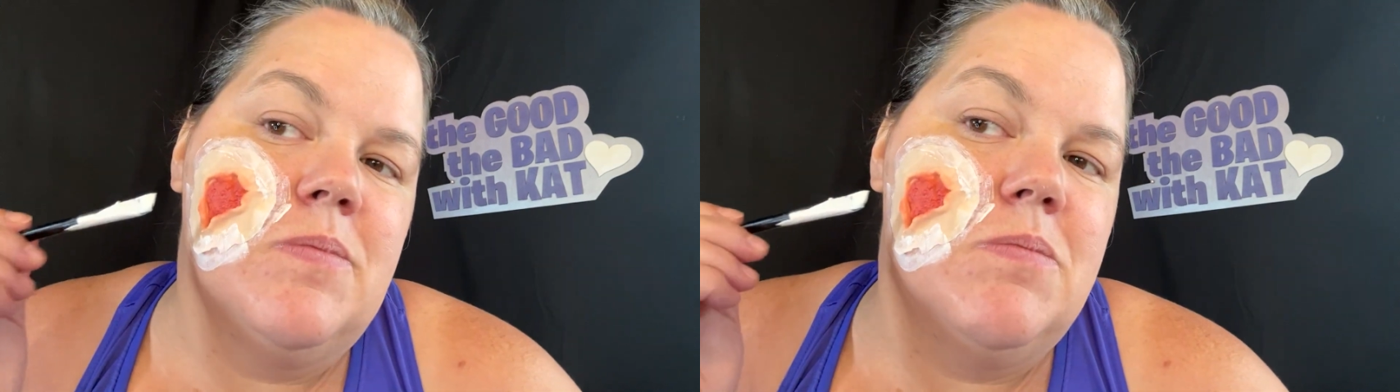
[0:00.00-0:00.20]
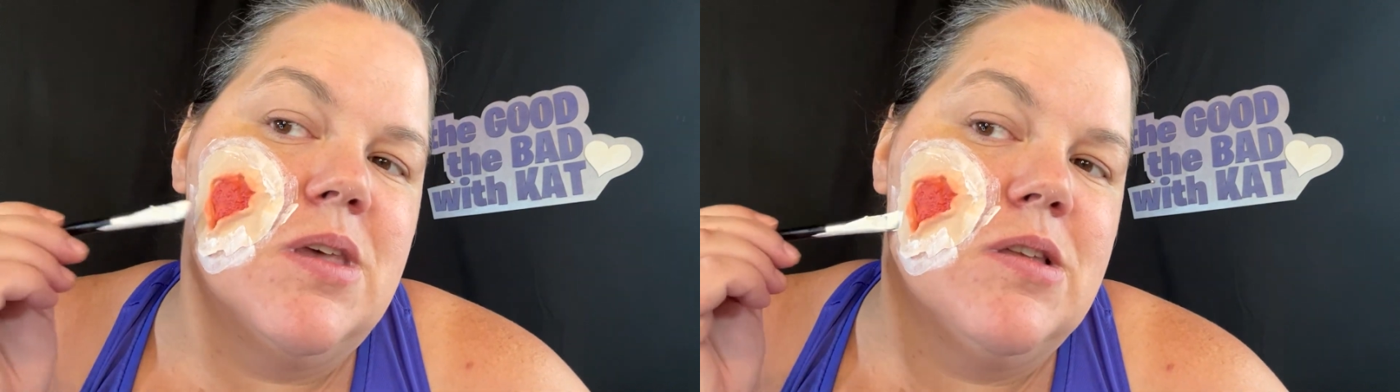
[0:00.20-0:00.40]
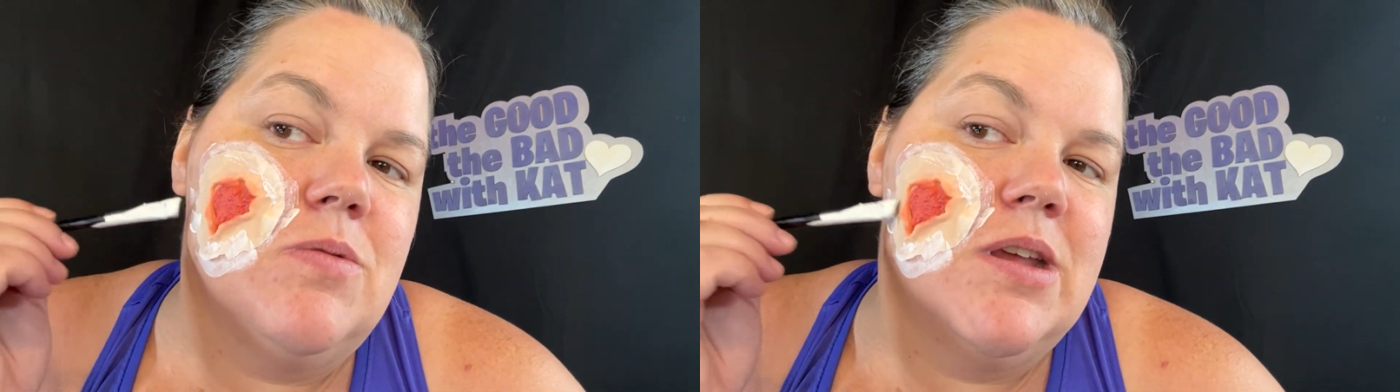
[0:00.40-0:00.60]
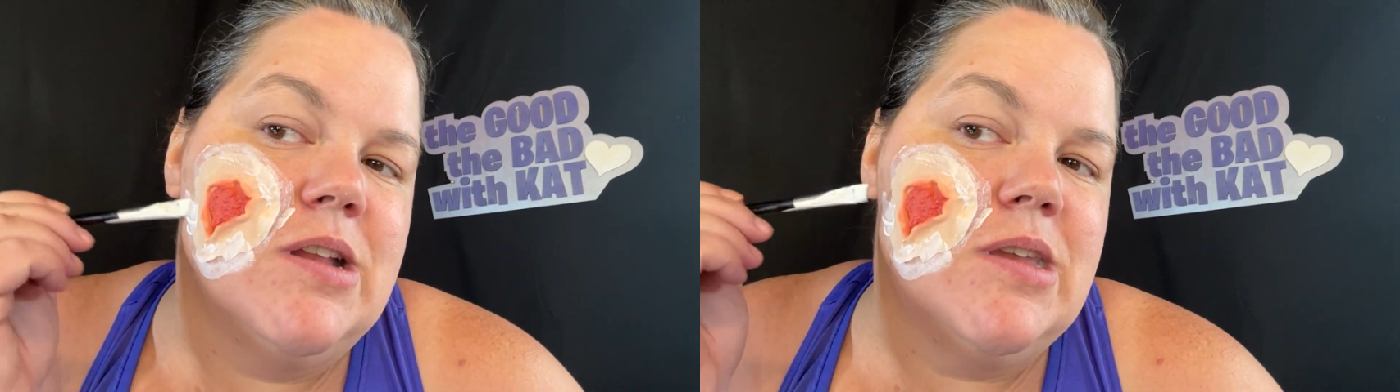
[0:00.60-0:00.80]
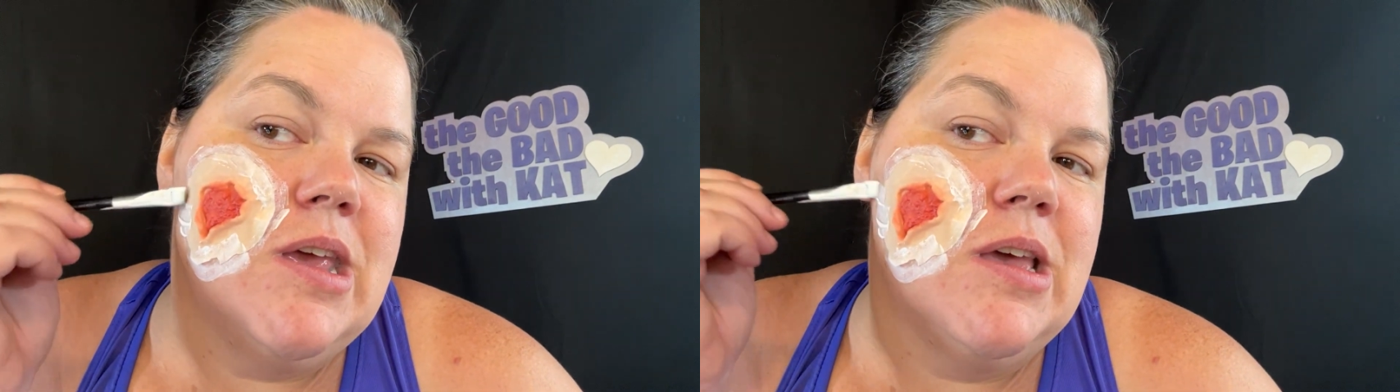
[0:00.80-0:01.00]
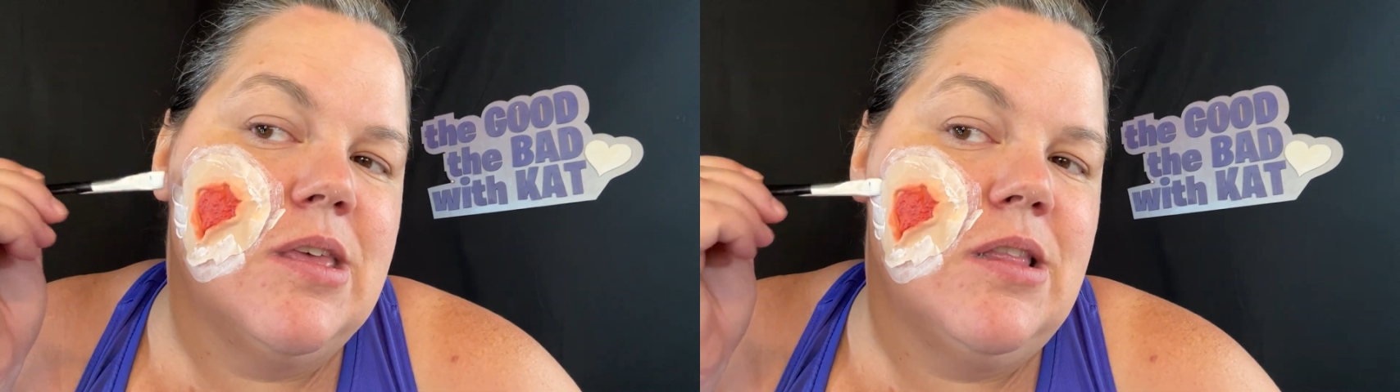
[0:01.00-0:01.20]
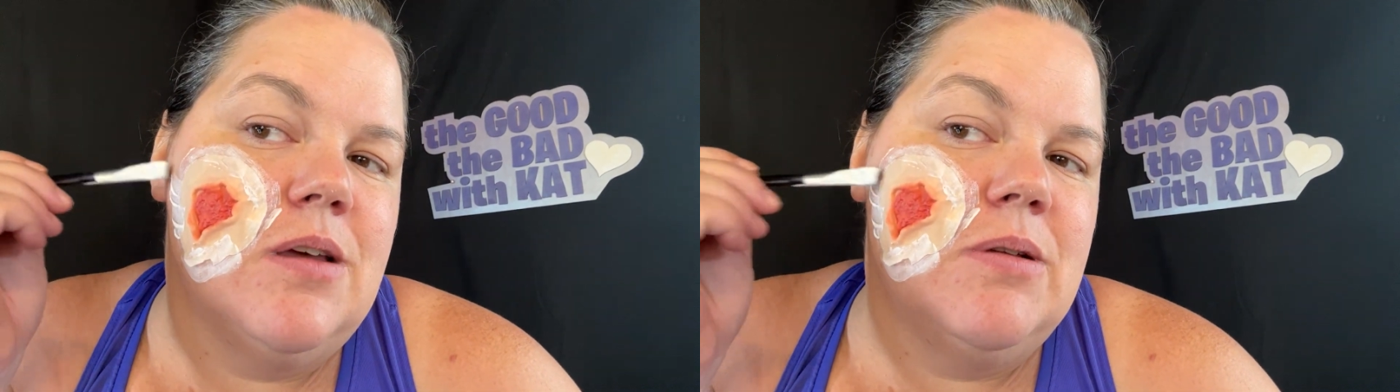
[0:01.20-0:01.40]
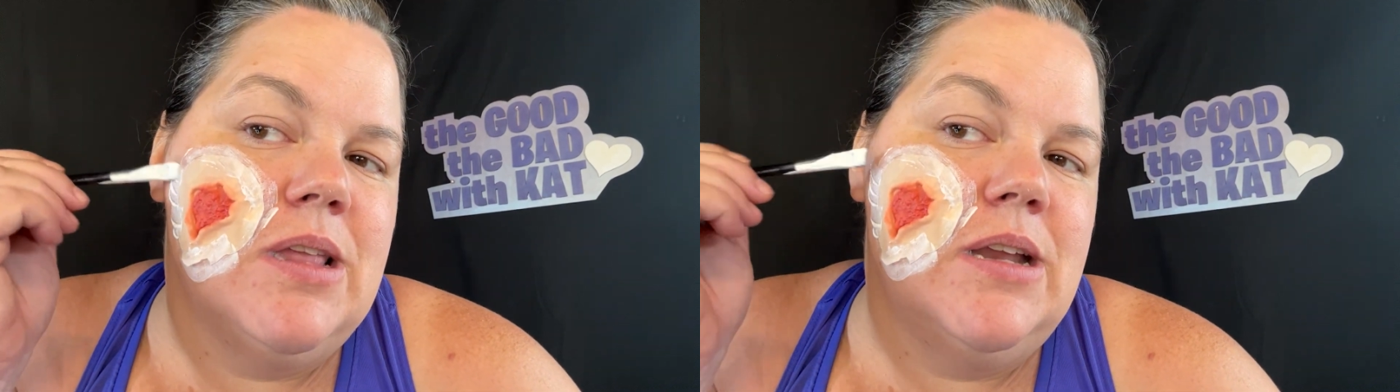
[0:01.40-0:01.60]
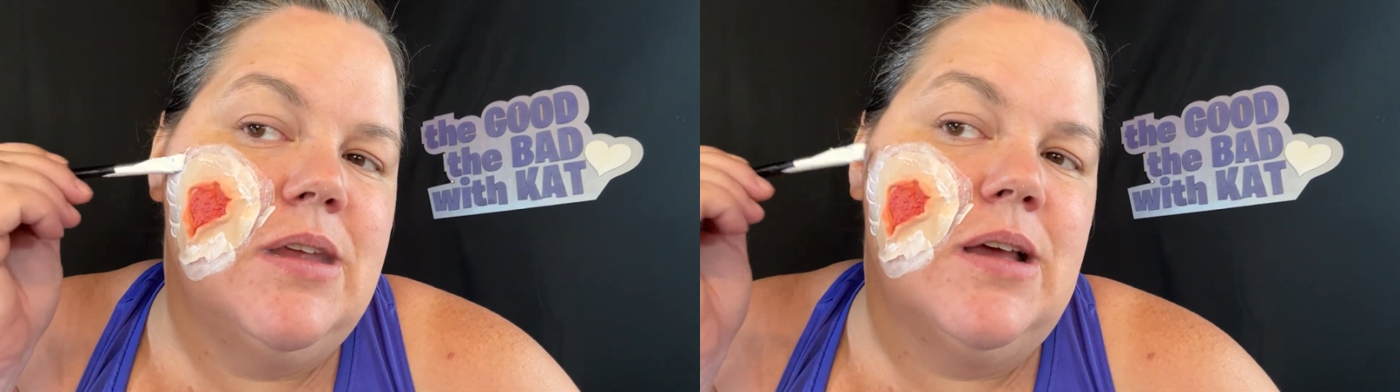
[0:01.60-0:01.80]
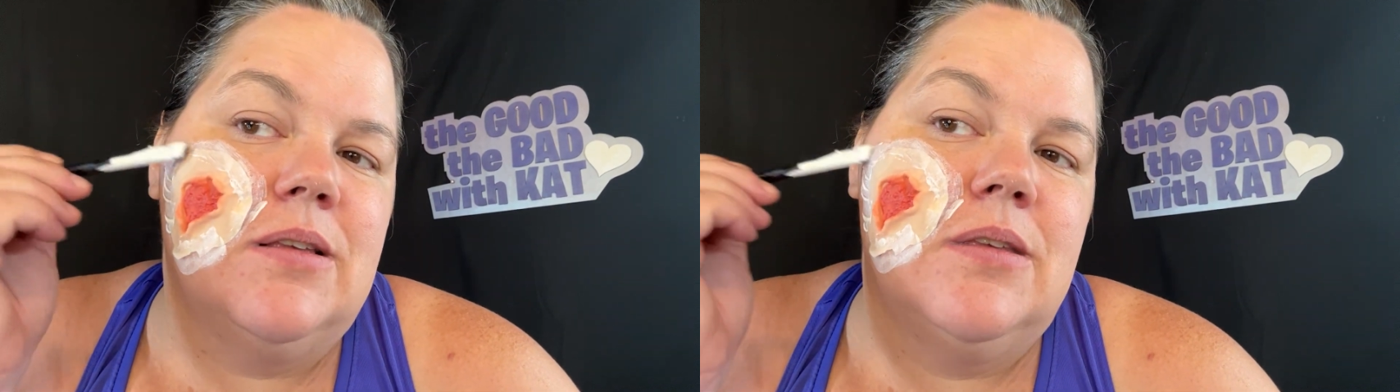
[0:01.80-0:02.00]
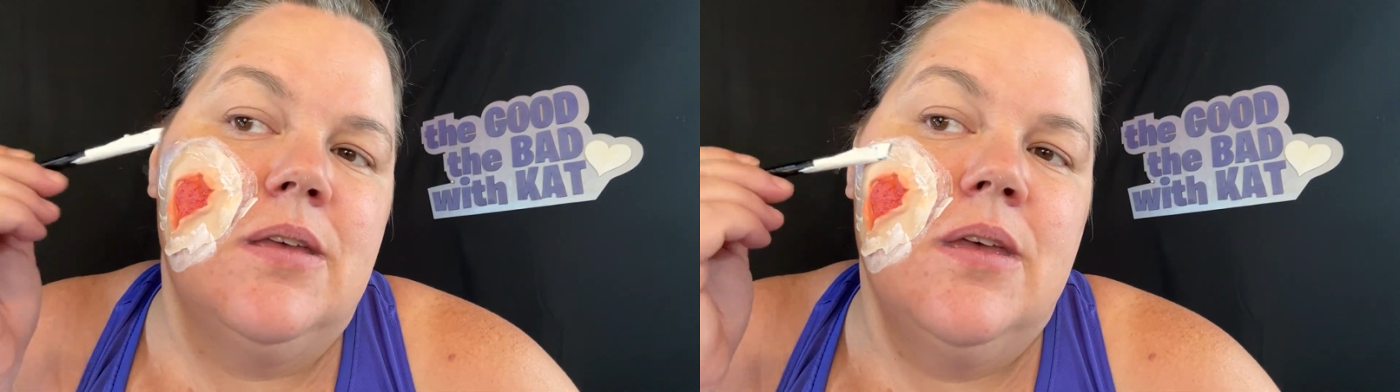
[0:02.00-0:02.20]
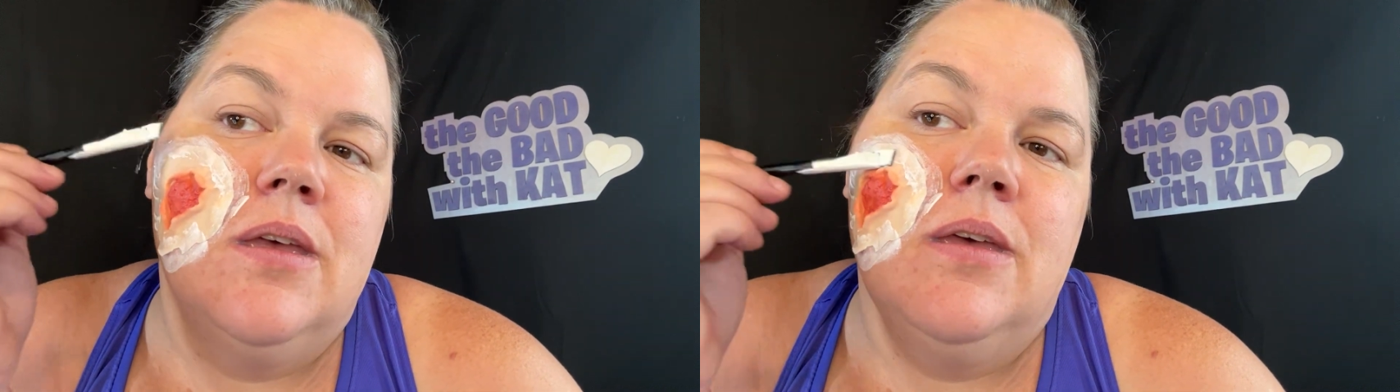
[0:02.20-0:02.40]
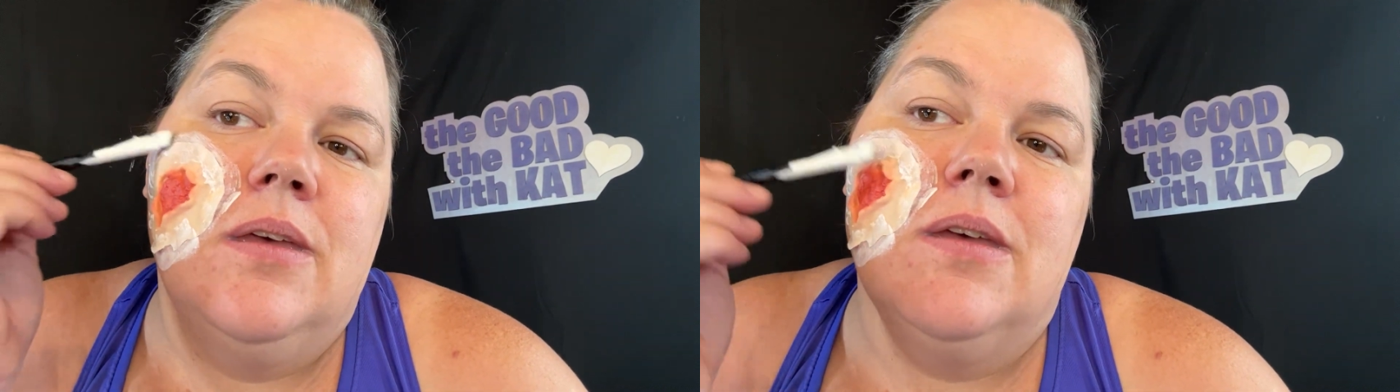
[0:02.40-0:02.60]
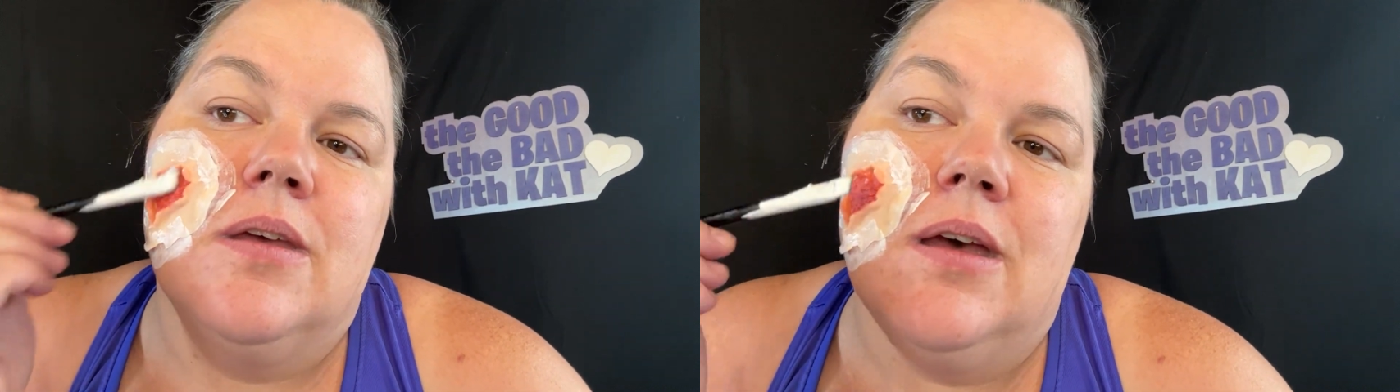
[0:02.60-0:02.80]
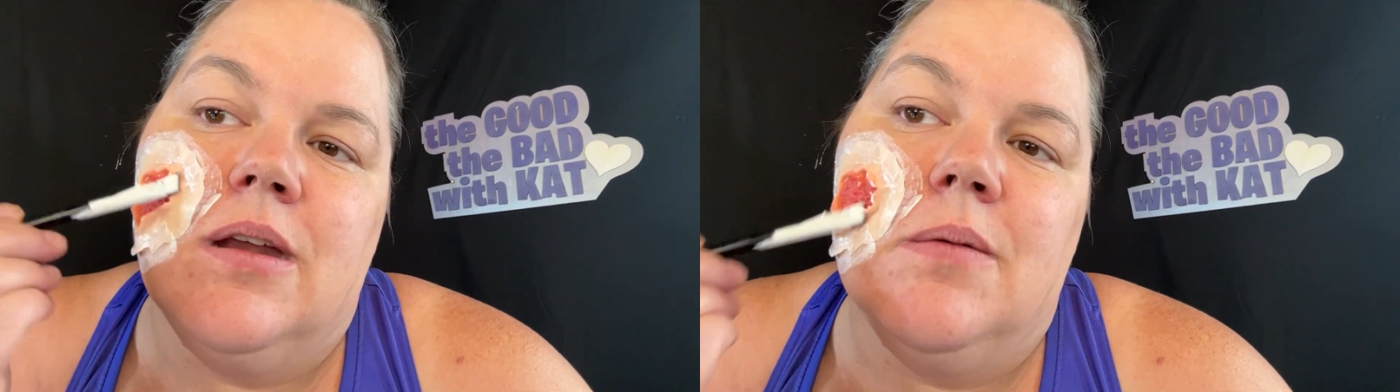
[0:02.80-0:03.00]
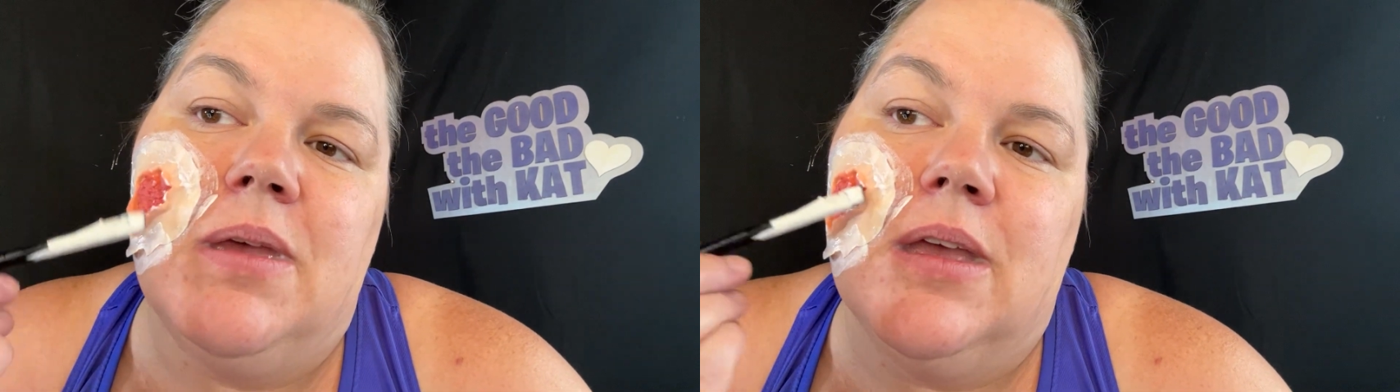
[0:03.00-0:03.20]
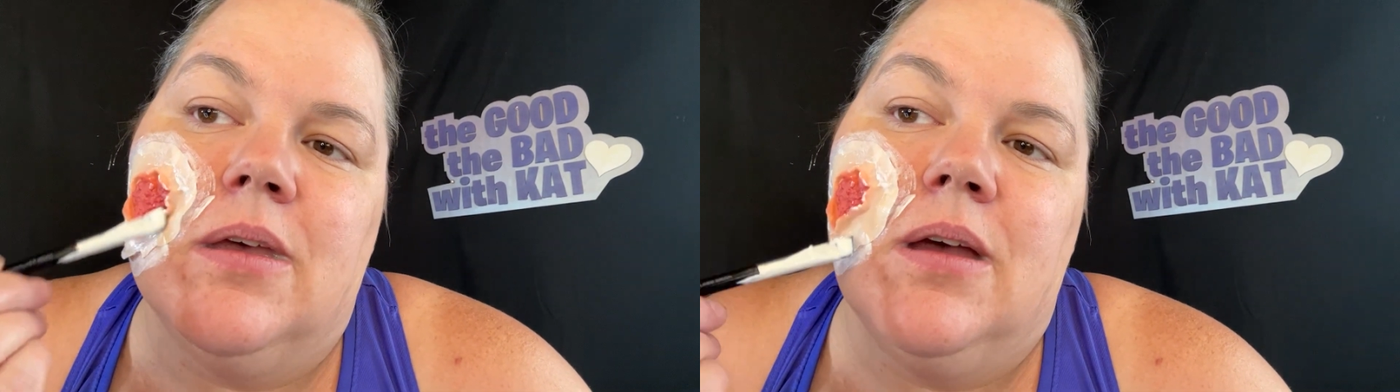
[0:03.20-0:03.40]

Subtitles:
because we're gonna take the liquid latex and kind of make